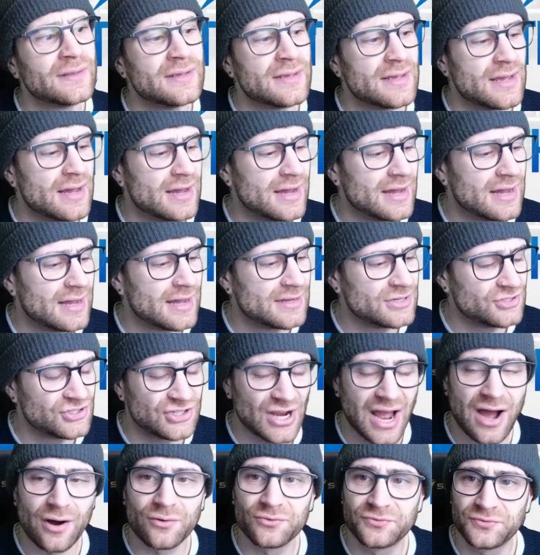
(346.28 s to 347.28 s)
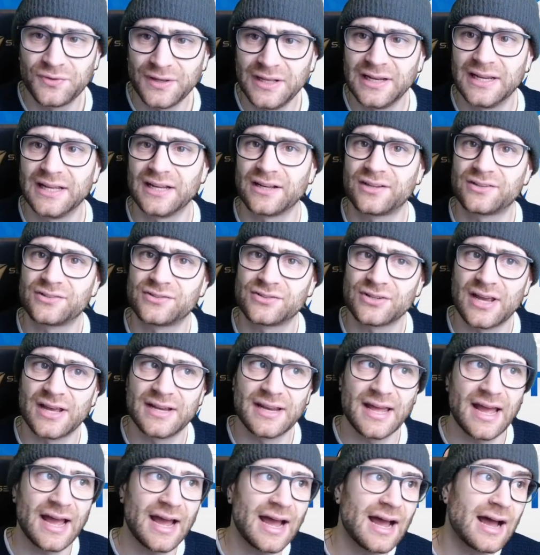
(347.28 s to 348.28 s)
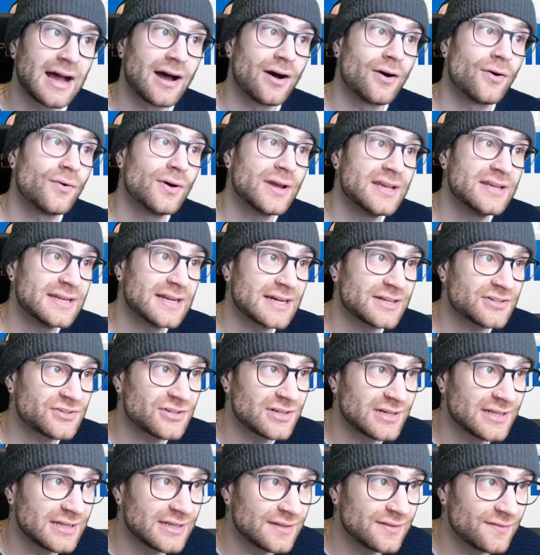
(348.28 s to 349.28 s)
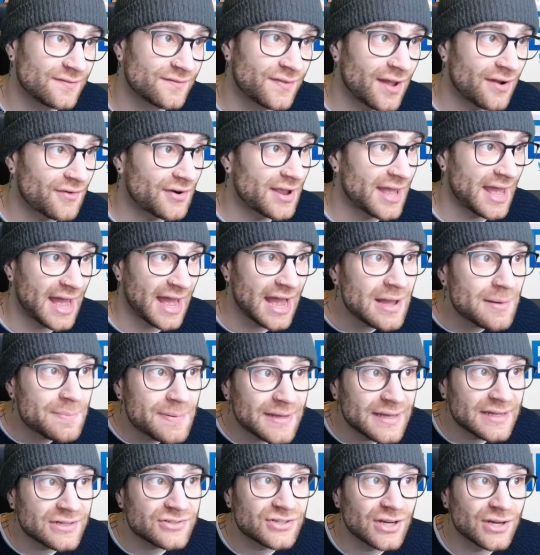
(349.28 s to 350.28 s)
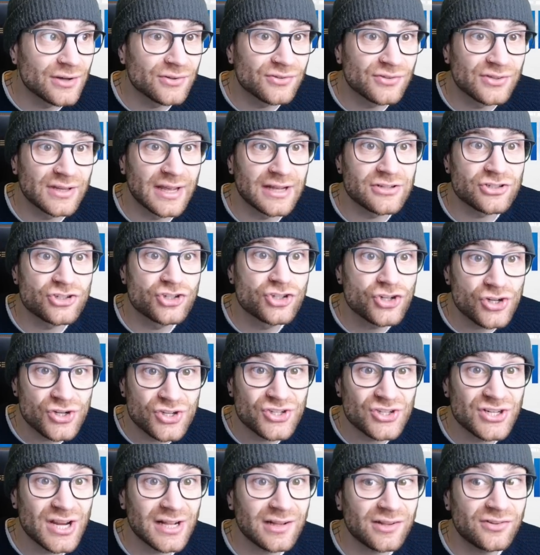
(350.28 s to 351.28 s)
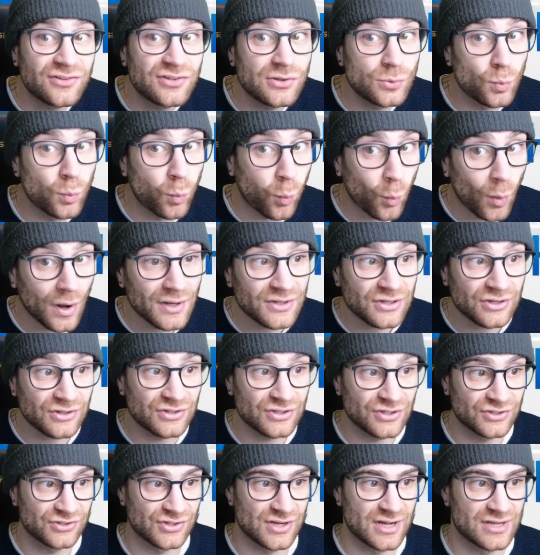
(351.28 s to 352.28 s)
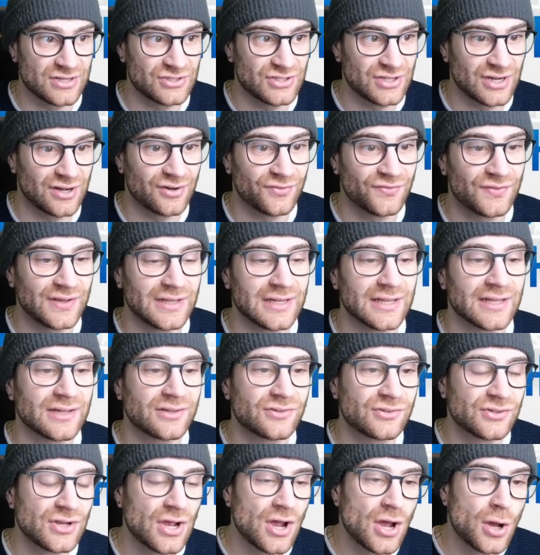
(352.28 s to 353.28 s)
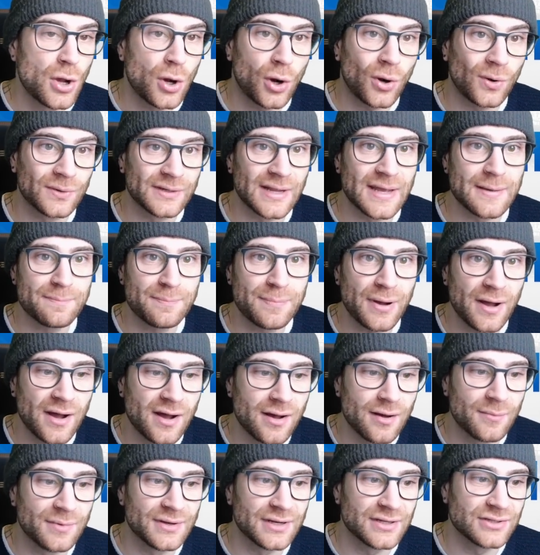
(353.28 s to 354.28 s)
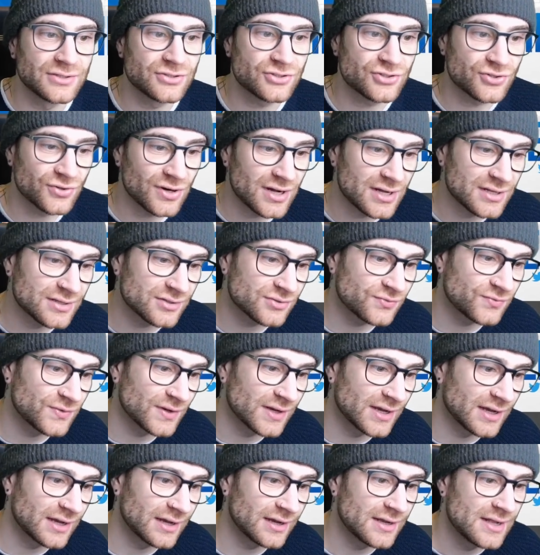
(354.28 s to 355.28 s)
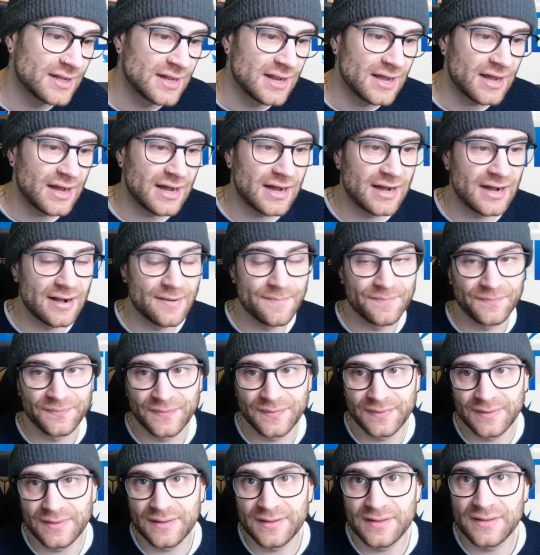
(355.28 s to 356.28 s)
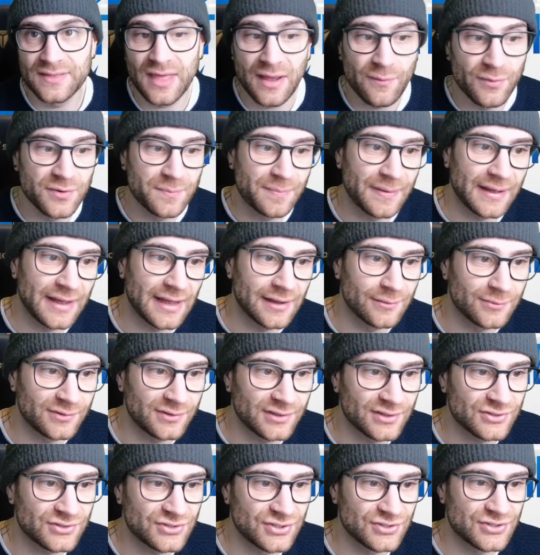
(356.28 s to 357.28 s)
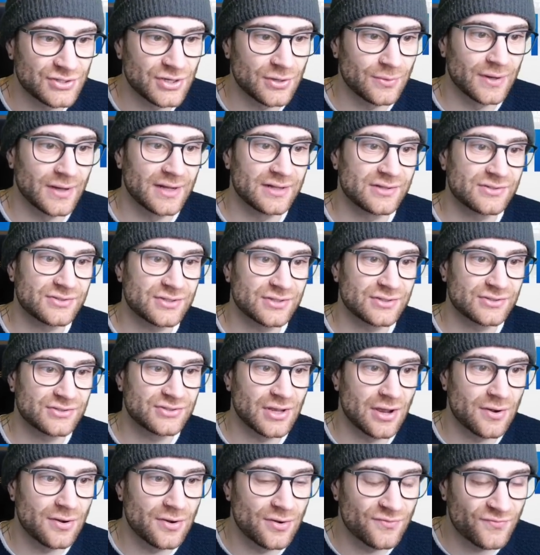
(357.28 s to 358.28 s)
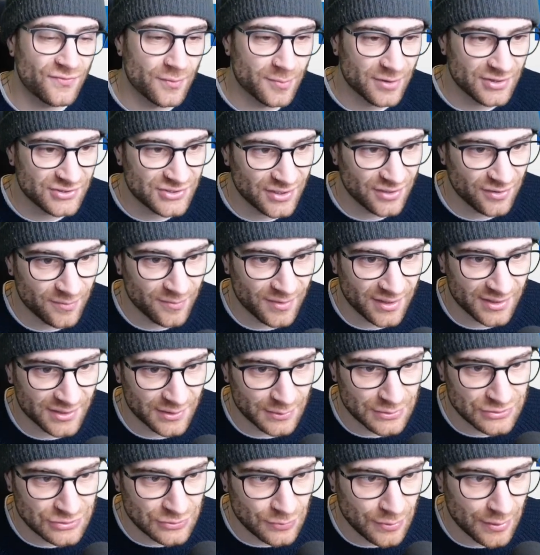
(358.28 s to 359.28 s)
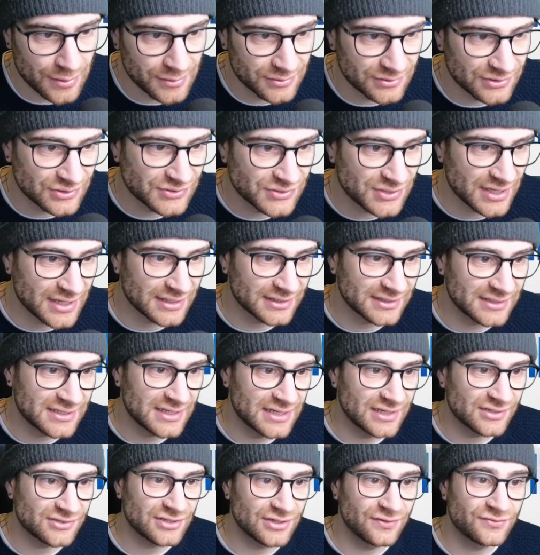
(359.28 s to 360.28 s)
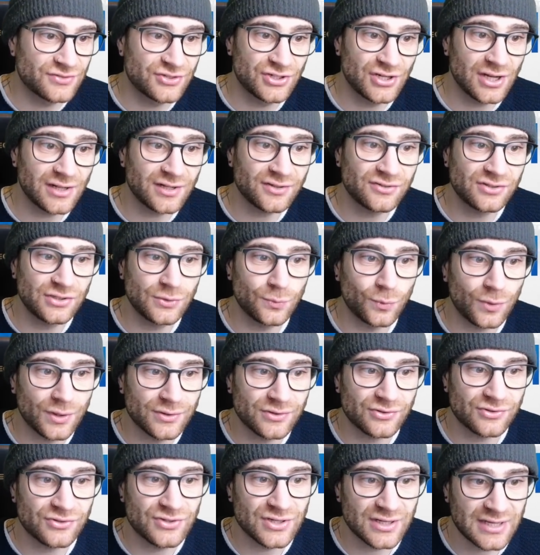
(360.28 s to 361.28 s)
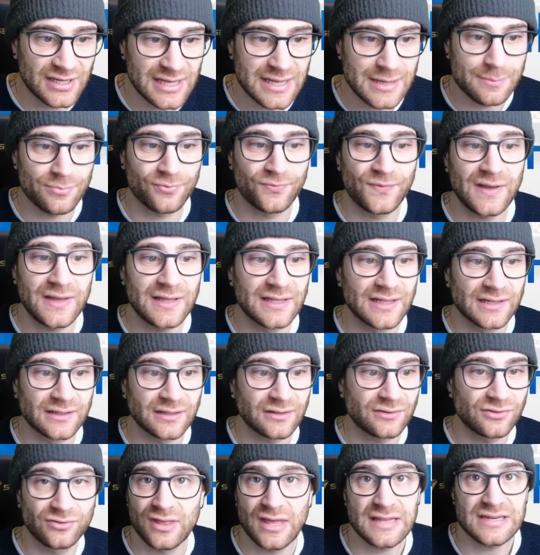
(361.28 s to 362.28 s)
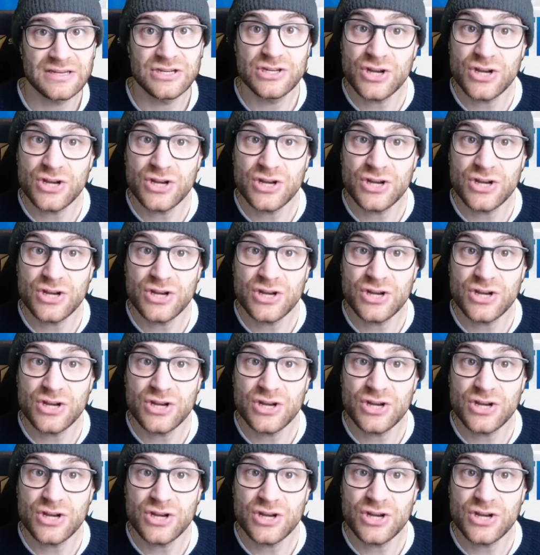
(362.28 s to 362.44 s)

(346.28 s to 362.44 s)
uh, Felix and how he'd actually very happy at Chelsea, and should Chelsea want to sign João Felix on a permanent transfer, um, they would be able to do it. So Fabrizio Romano is quoted saying this If Chelsea wants to keep Felix, then